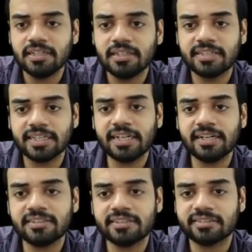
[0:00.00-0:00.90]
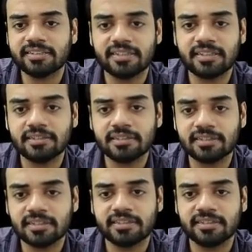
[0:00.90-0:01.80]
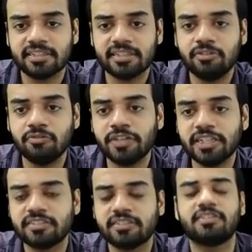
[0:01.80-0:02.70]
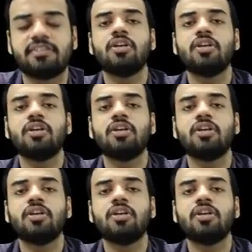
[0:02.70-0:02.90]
Secondary succession is the succession in which